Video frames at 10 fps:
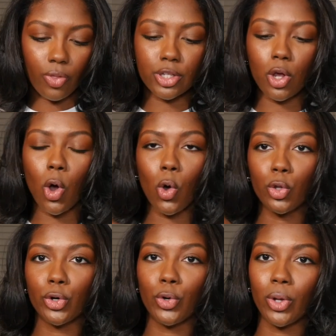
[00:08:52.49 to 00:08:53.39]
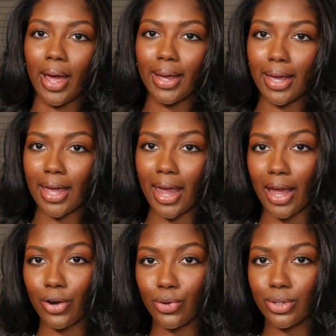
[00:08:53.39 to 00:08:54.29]
this whole little like
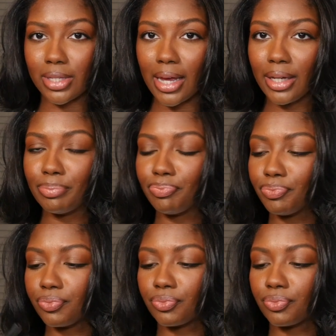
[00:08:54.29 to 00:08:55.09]
candle set